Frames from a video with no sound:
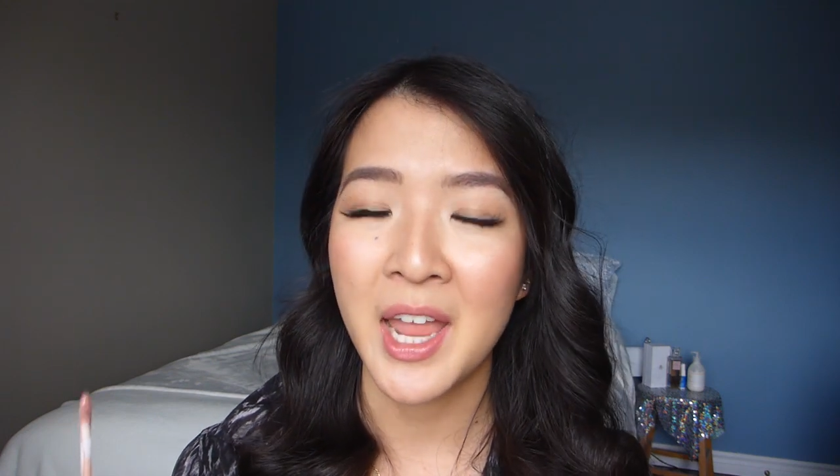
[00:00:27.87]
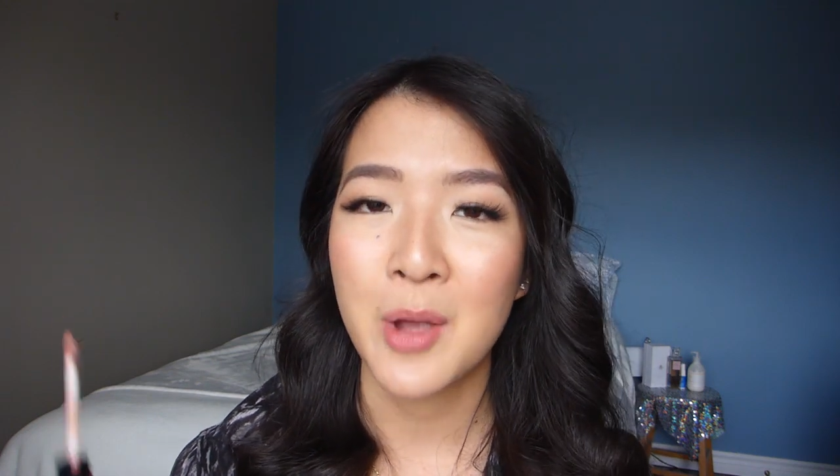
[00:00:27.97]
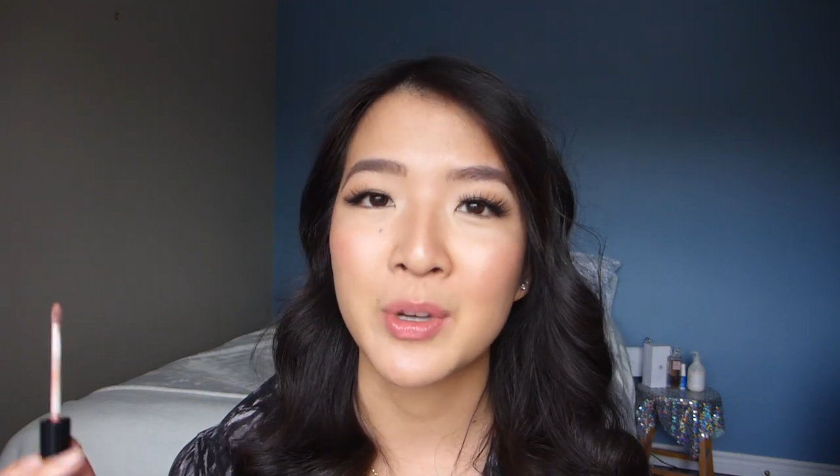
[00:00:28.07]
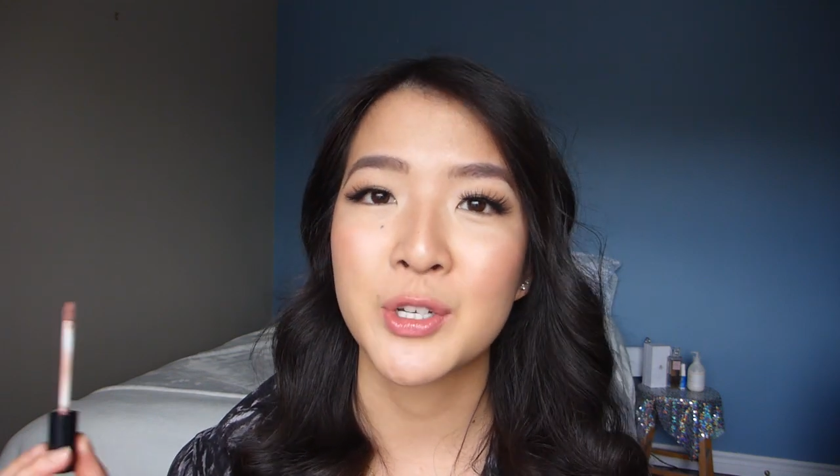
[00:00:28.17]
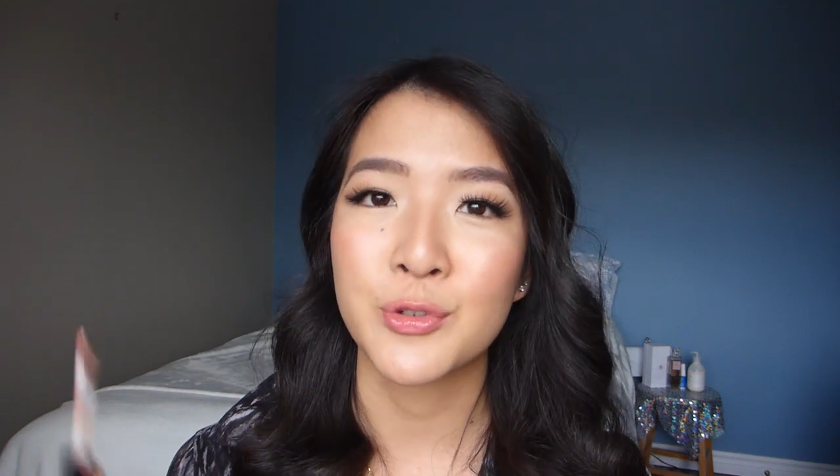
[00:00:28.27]

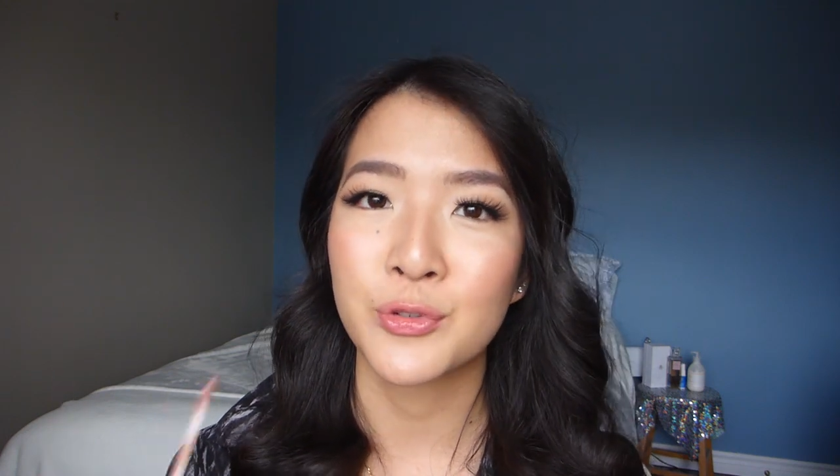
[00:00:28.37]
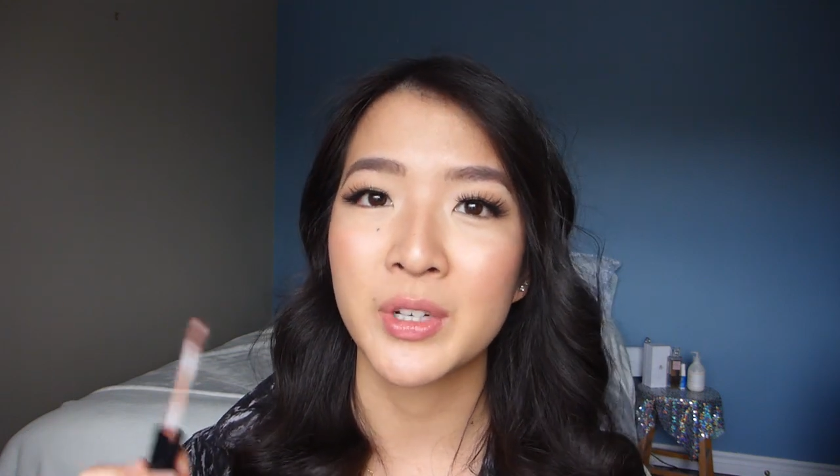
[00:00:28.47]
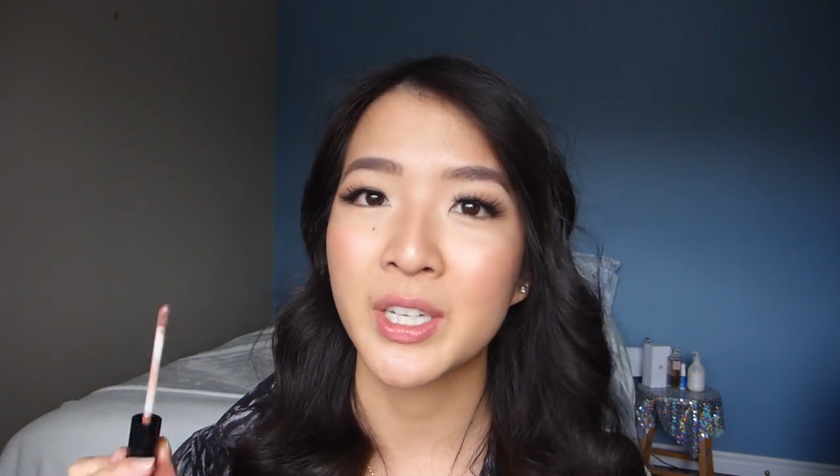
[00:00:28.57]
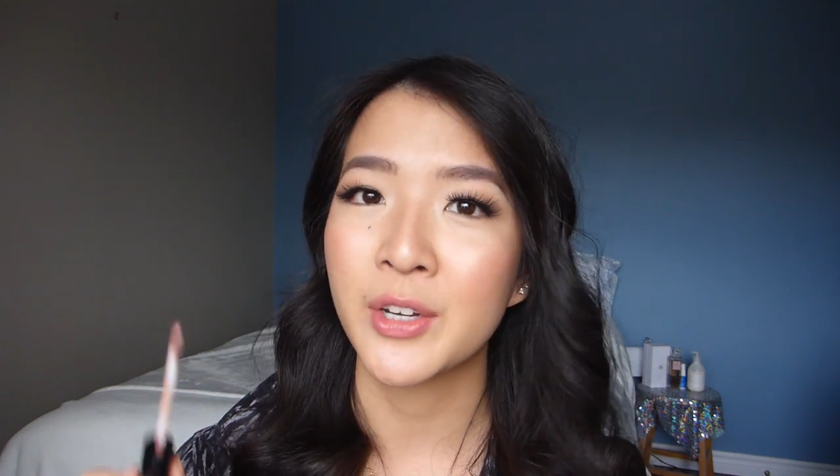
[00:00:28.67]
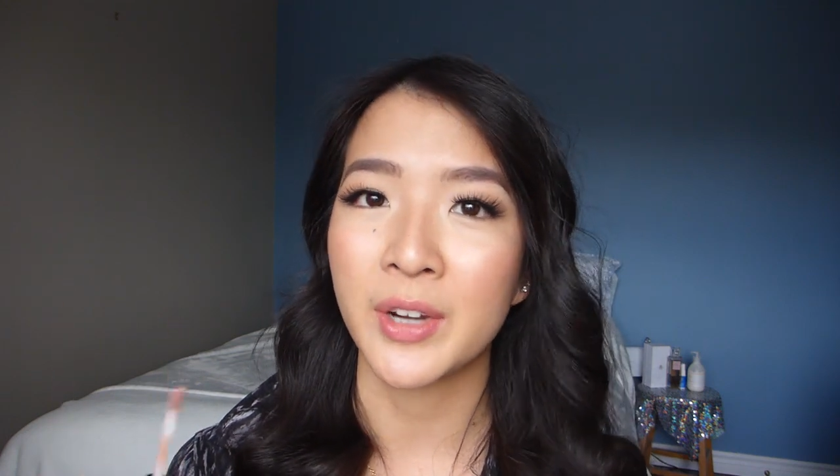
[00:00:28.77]
which is
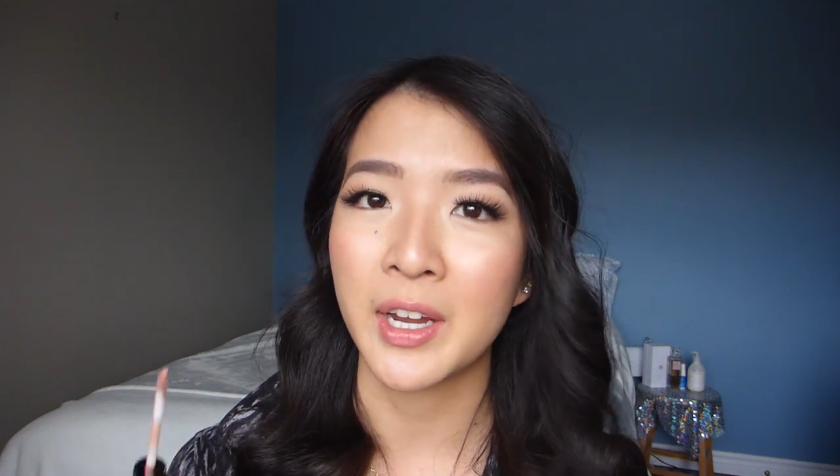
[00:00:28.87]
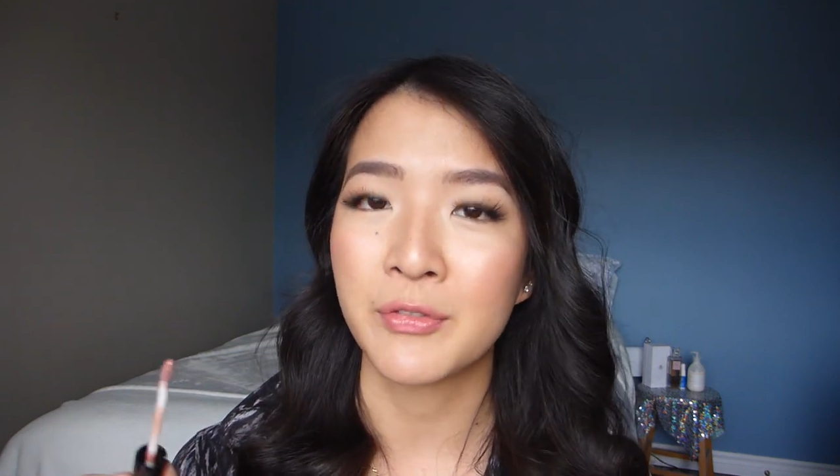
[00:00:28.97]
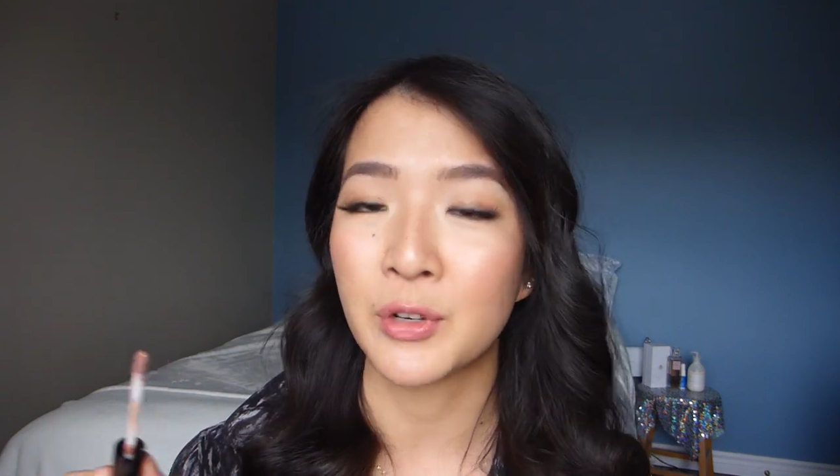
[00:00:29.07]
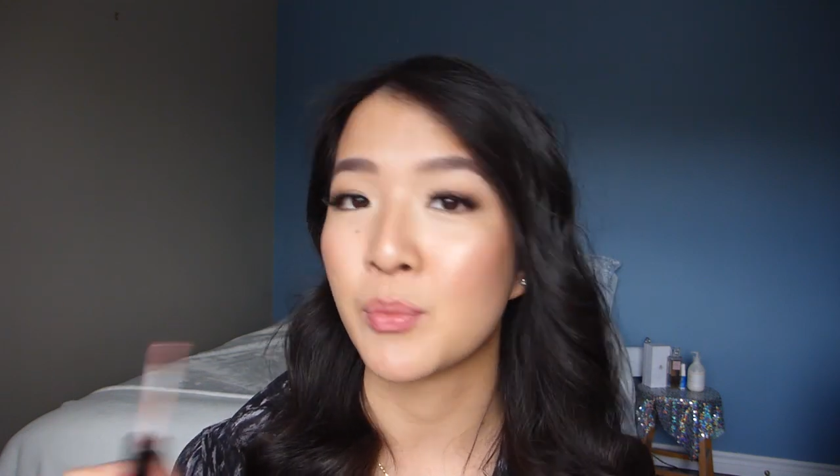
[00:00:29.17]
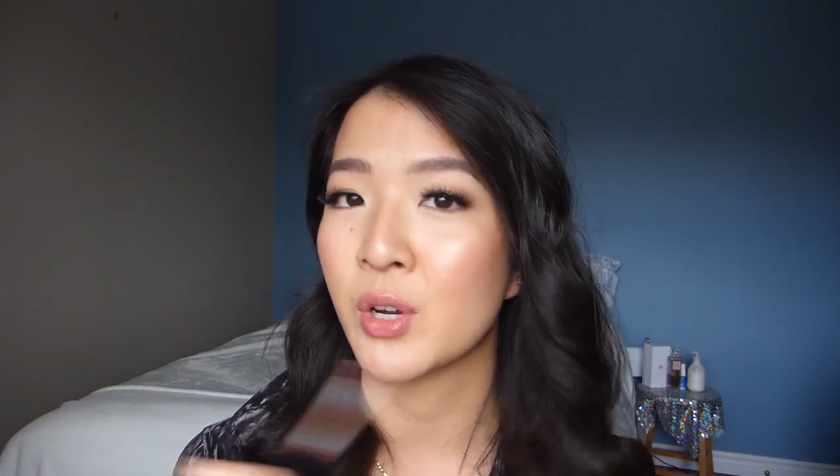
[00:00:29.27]
really great
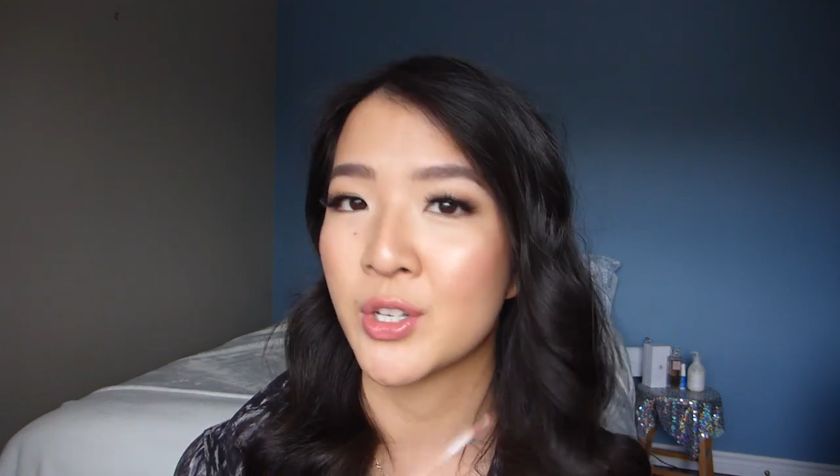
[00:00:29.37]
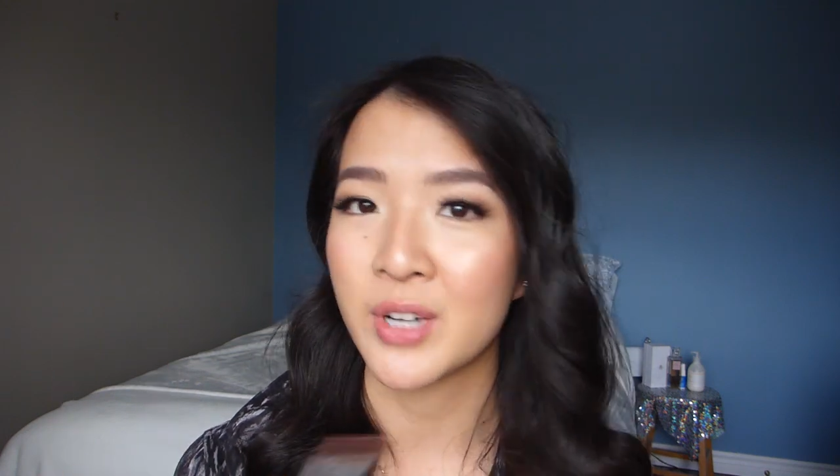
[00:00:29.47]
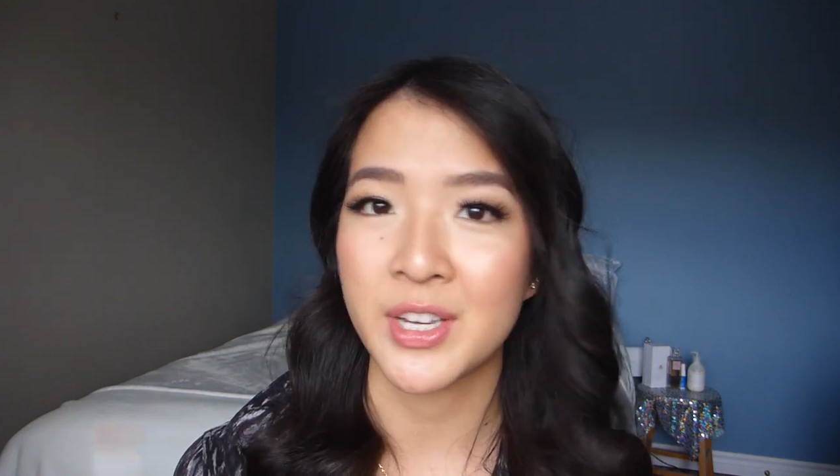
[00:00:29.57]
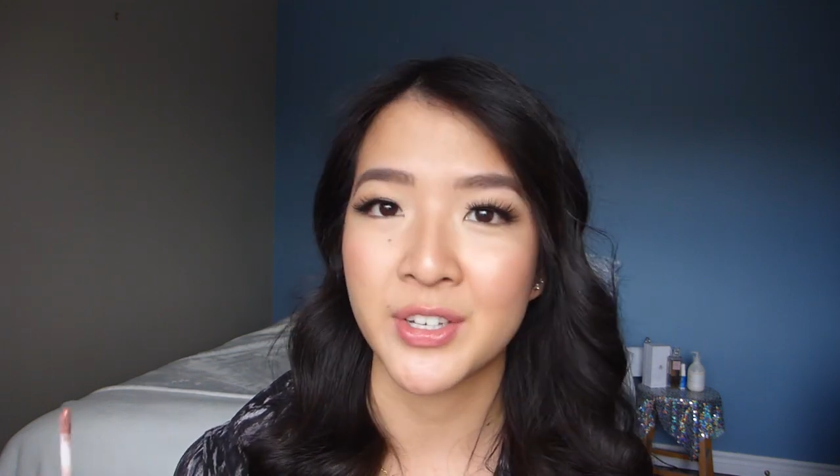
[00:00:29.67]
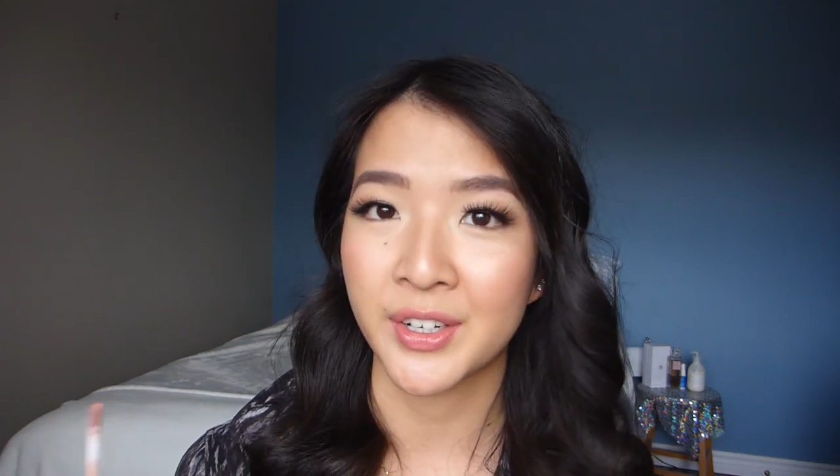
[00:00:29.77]
for
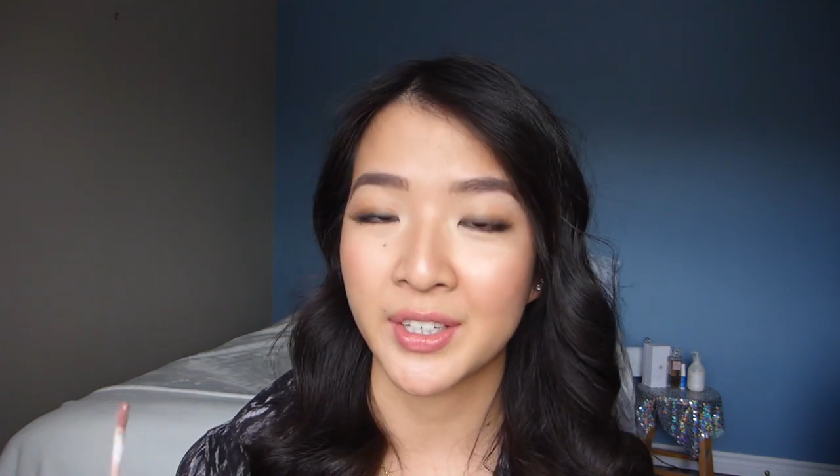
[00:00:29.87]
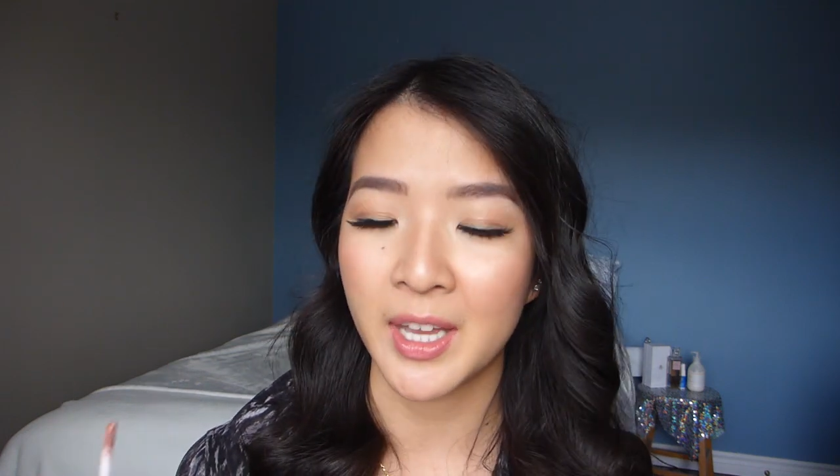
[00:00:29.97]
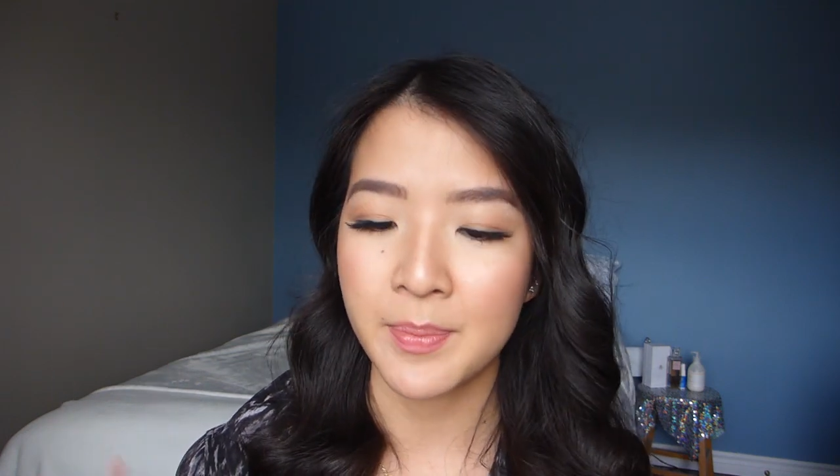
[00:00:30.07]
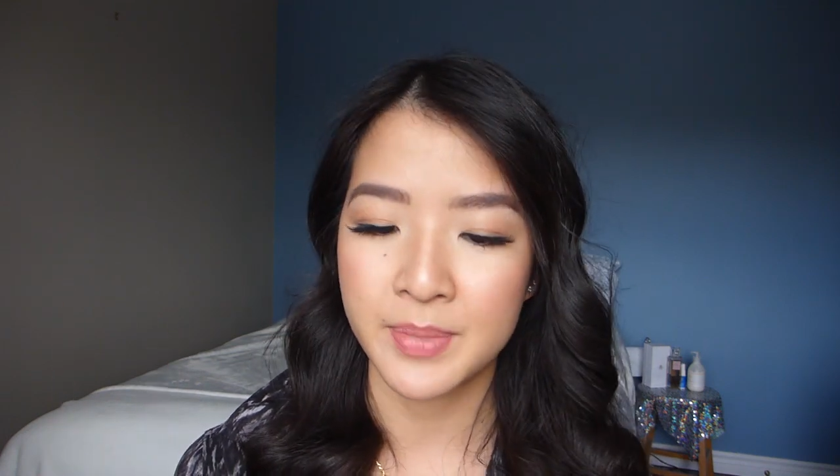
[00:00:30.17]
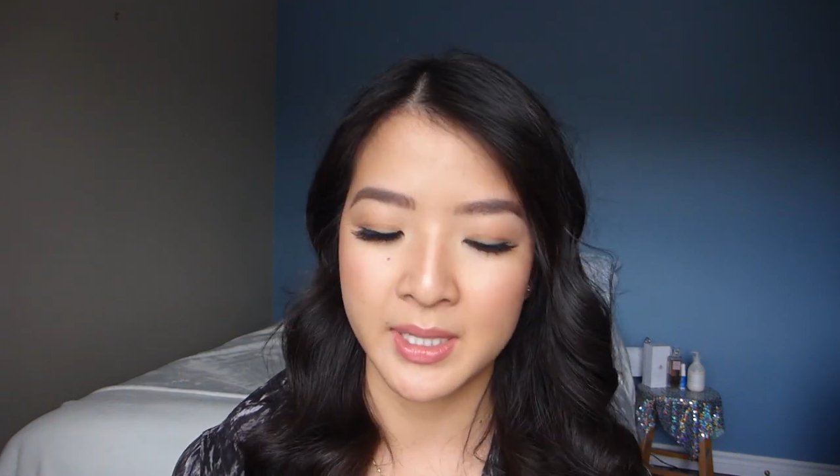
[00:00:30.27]
moisturizing your
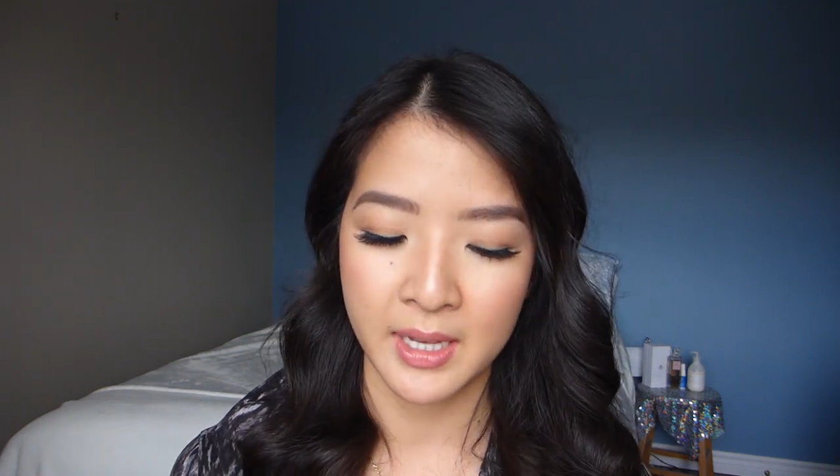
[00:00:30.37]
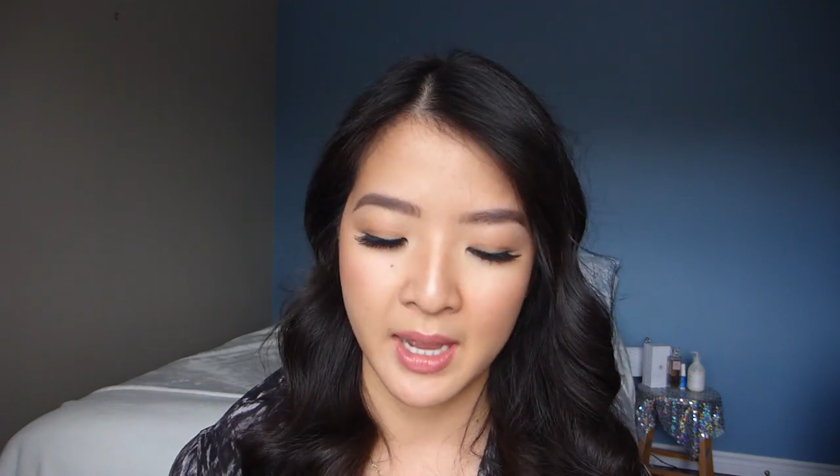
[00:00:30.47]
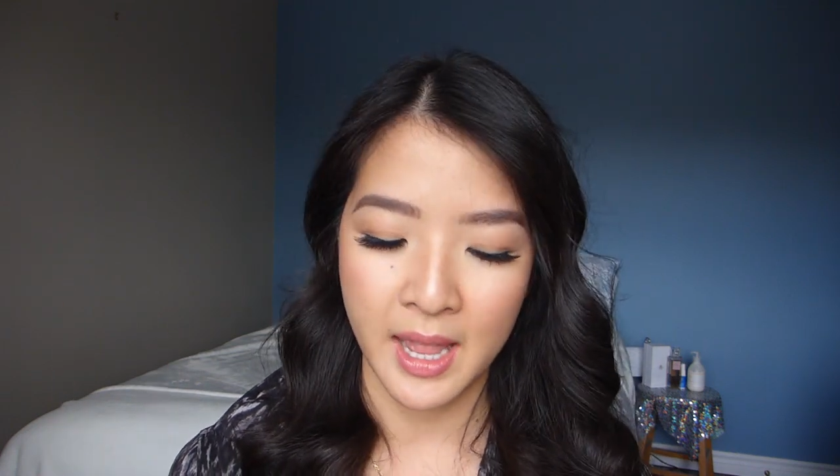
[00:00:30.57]
lips.